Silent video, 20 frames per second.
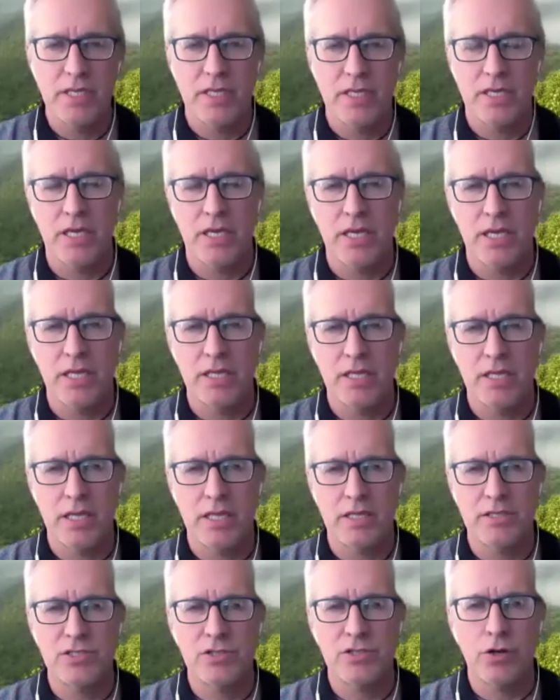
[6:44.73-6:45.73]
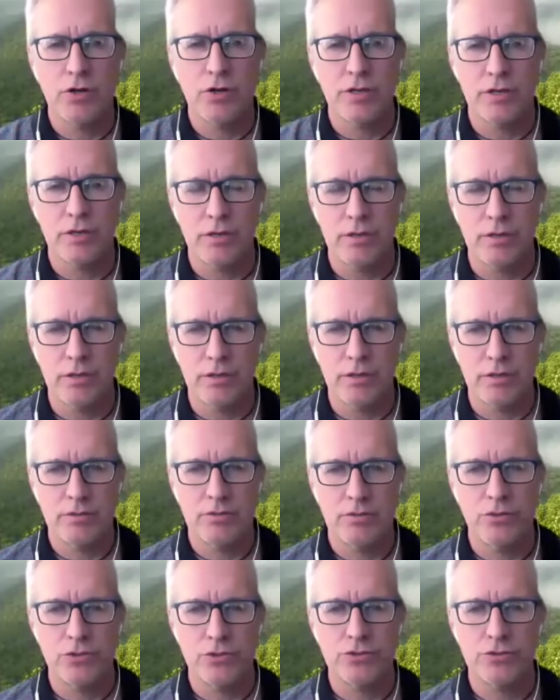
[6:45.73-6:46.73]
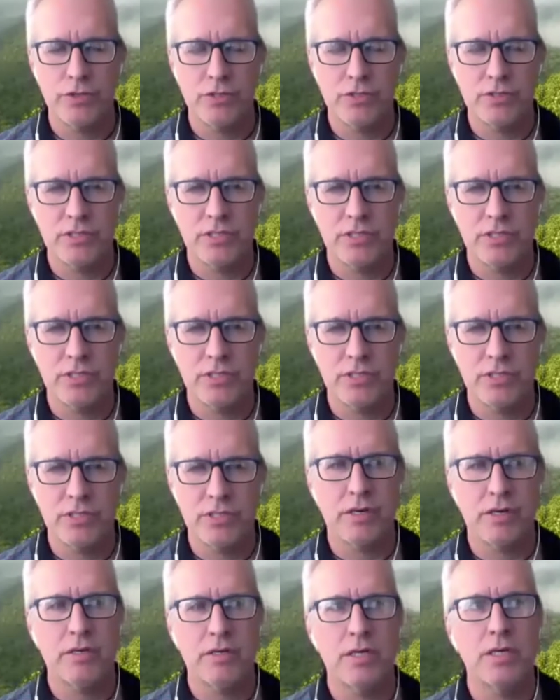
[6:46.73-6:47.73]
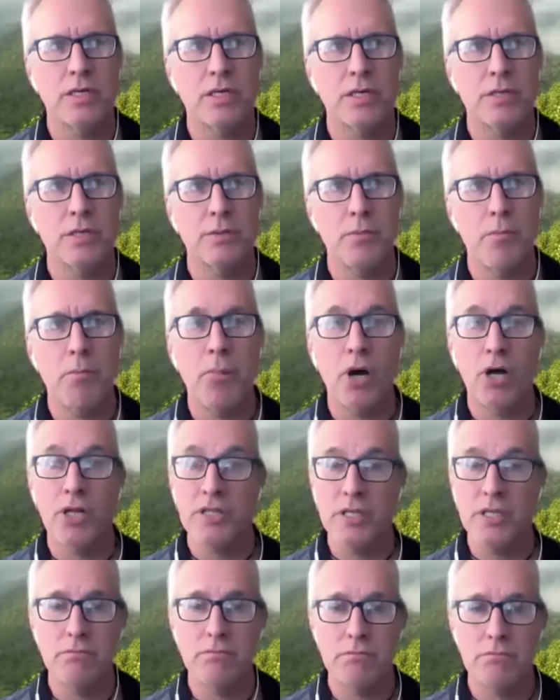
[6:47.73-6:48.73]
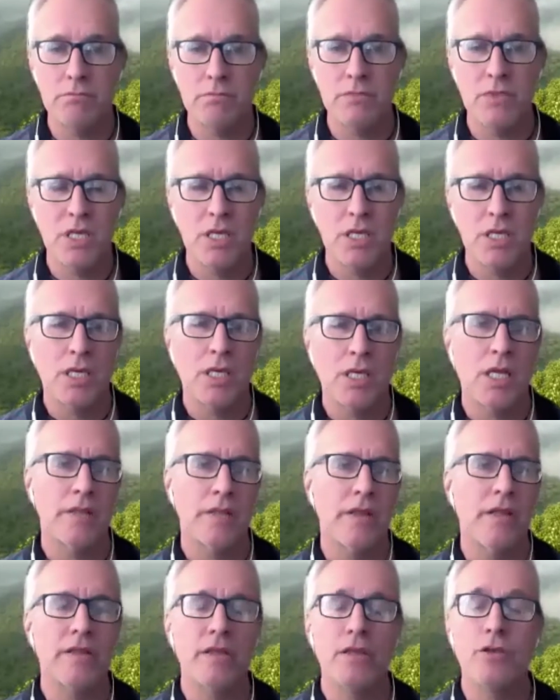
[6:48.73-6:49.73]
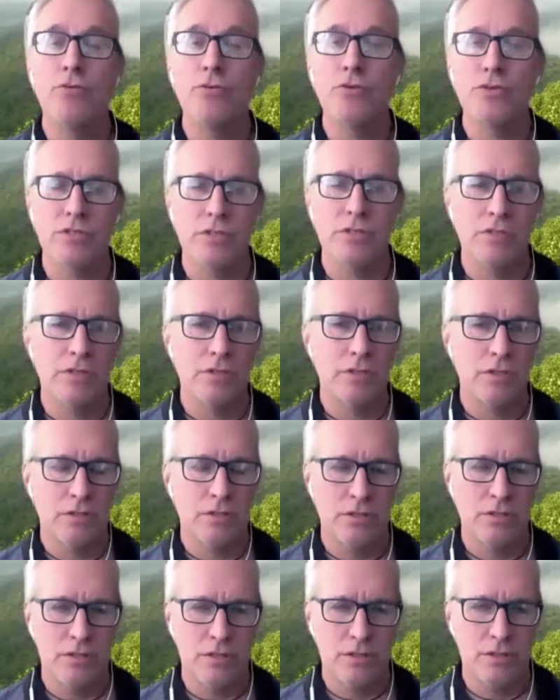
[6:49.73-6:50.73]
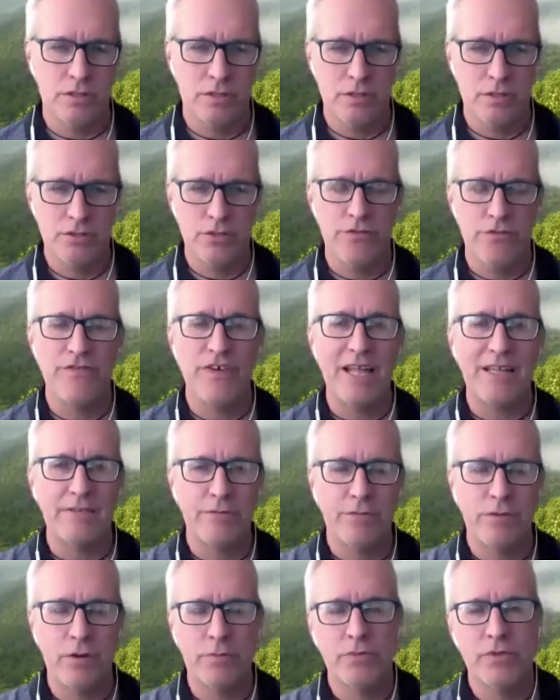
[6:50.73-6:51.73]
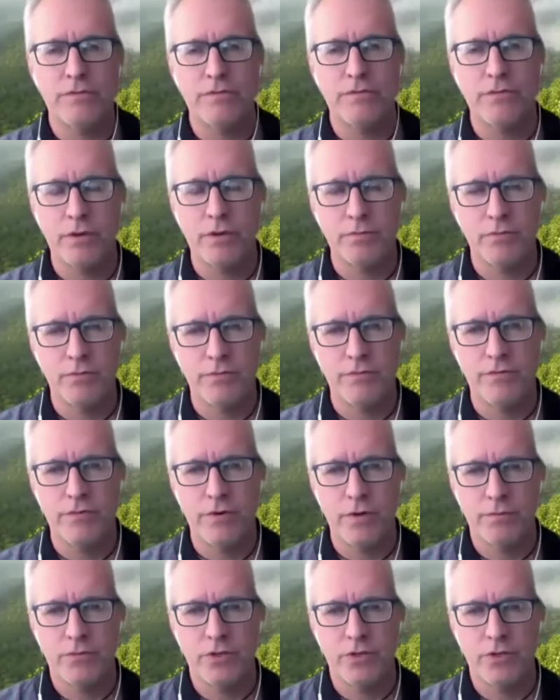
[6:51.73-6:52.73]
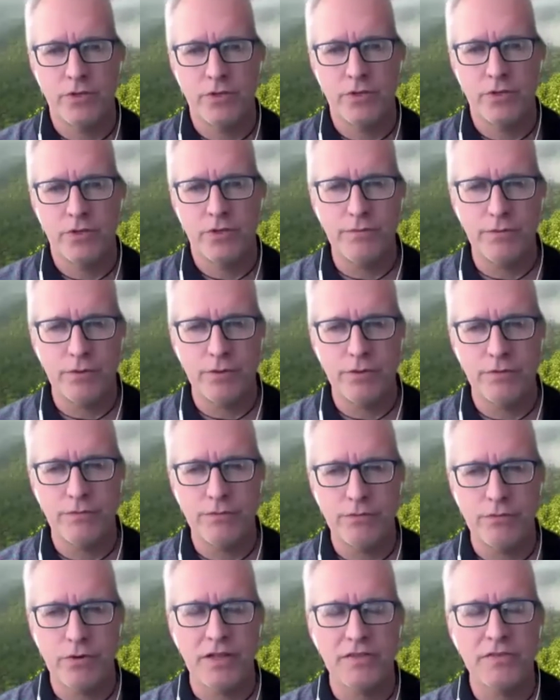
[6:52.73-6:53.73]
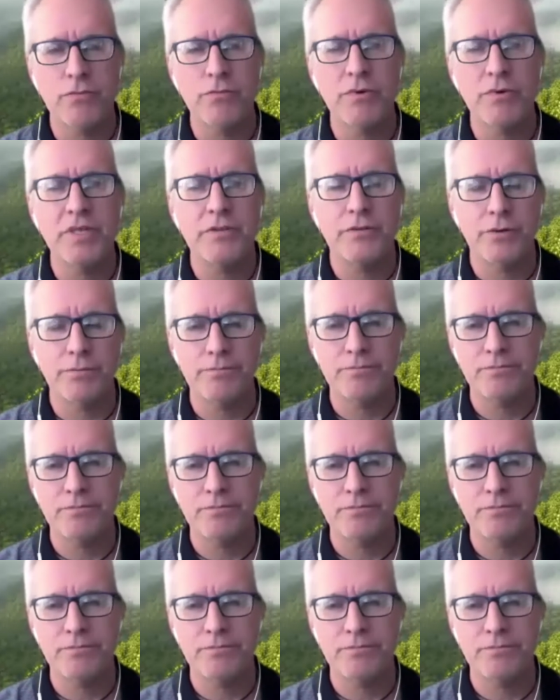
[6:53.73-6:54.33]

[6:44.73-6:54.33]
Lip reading: and stock nutrients in their body, and then they use the fat from the body throughout the winter.